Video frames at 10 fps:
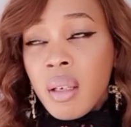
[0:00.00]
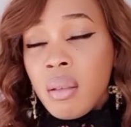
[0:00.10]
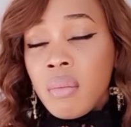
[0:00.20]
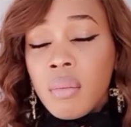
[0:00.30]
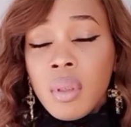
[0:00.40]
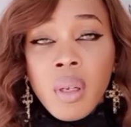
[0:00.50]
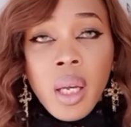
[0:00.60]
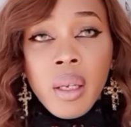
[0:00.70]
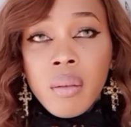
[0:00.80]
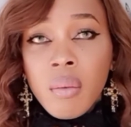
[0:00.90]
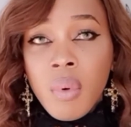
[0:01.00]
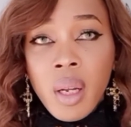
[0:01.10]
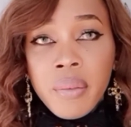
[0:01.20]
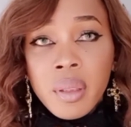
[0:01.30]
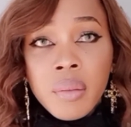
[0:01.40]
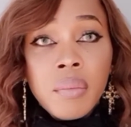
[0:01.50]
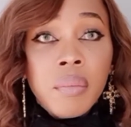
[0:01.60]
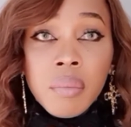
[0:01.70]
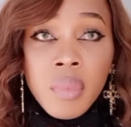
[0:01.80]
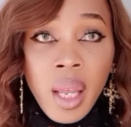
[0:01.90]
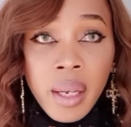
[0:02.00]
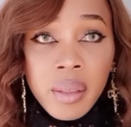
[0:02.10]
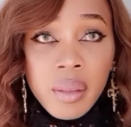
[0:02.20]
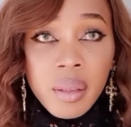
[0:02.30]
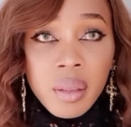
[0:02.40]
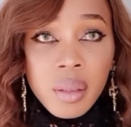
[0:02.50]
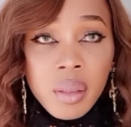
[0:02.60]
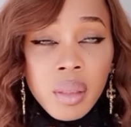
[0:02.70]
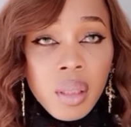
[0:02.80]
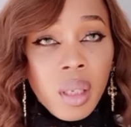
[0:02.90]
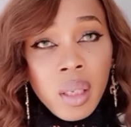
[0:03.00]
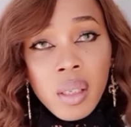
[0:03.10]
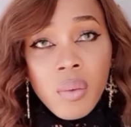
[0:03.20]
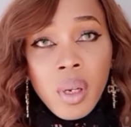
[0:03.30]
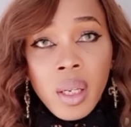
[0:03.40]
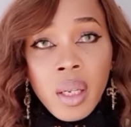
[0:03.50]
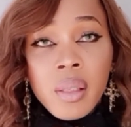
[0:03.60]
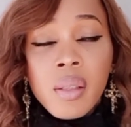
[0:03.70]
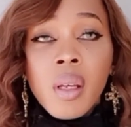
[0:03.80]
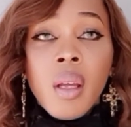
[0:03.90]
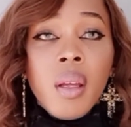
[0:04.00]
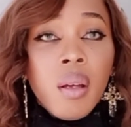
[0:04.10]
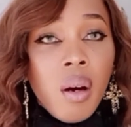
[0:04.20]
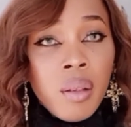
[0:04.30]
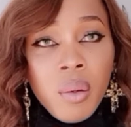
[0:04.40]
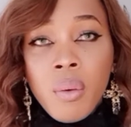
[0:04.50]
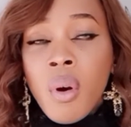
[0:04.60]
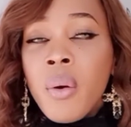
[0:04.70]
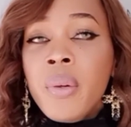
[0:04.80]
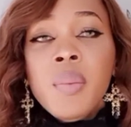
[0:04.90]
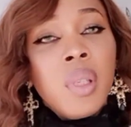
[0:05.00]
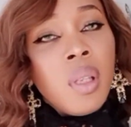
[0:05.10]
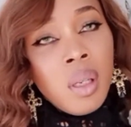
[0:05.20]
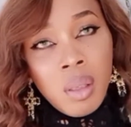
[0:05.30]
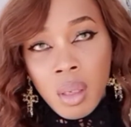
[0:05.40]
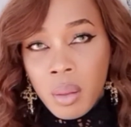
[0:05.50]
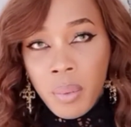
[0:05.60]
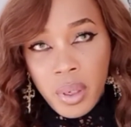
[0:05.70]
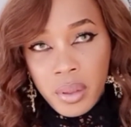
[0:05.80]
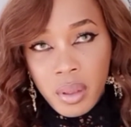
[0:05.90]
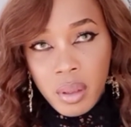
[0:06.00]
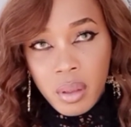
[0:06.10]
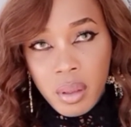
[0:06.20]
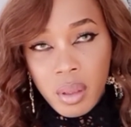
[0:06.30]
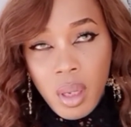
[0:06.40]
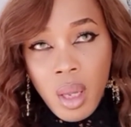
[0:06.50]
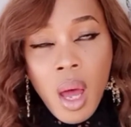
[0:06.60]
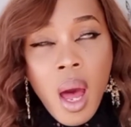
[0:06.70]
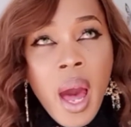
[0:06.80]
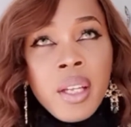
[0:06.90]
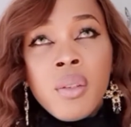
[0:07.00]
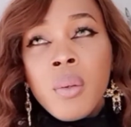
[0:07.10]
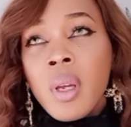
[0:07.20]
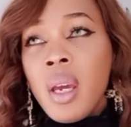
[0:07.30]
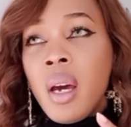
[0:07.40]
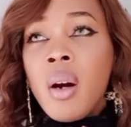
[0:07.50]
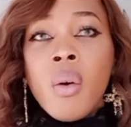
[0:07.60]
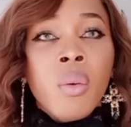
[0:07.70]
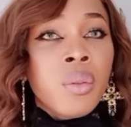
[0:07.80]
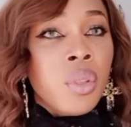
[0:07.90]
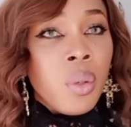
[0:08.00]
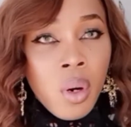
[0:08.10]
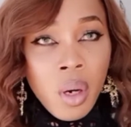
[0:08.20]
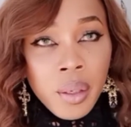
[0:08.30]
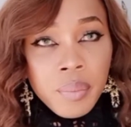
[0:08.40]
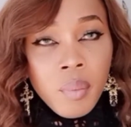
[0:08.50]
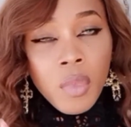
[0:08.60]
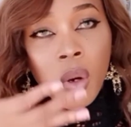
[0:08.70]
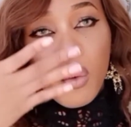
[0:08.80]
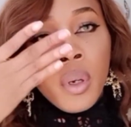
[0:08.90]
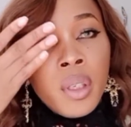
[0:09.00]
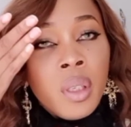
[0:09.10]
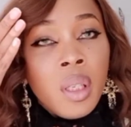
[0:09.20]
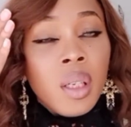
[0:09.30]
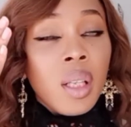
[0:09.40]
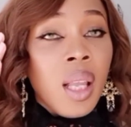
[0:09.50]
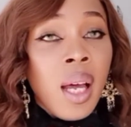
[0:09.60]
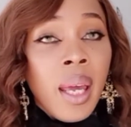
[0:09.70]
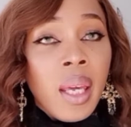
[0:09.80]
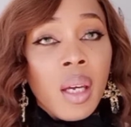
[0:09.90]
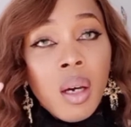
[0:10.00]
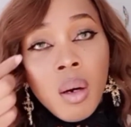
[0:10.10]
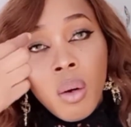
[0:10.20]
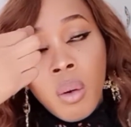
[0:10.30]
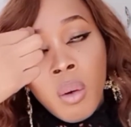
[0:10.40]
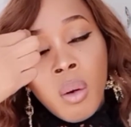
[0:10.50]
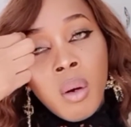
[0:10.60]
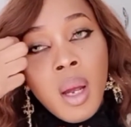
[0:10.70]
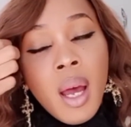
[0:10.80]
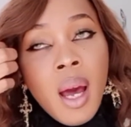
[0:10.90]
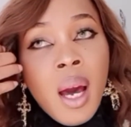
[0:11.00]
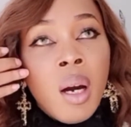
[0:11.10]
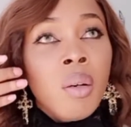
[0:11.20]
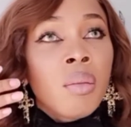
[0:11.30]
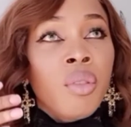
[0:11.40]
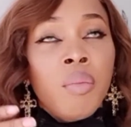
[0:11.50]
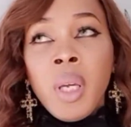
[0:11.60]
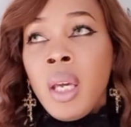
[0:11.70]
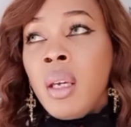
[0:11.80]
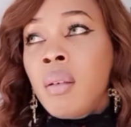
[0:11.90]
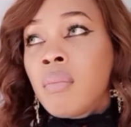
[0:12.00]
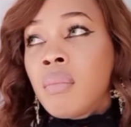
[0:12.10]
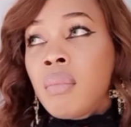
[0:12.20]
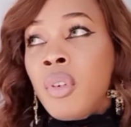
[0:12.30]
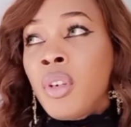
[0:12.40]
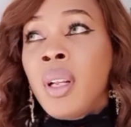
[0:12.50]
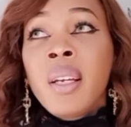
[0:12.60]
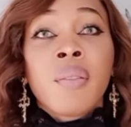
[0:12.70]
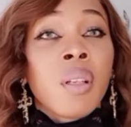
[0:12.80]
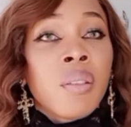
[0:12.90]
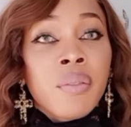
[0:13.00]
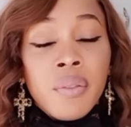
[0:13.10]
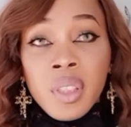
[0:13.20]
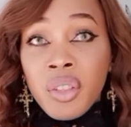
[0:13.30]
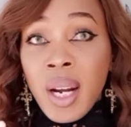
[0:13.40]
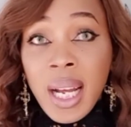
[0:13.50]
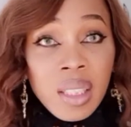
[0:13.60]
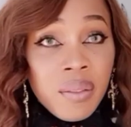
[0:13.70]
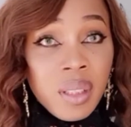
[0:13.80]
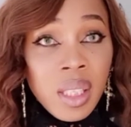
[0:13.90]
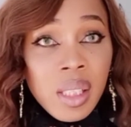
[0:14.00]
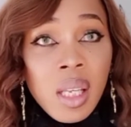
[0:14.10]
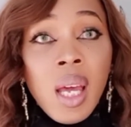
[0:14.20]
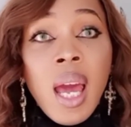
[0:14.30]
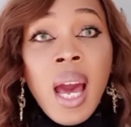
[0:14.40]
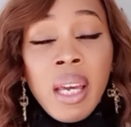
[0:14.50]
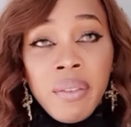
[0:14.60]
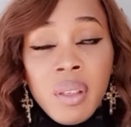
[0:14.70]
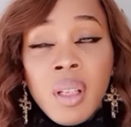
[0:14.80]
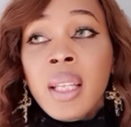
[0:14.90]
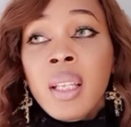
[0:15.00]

oh, okay, whatever. Next. It is what it is. There will always be another person. I don't care how old you are, or what you look like, or how you may, or your level of attractiveness. I feel like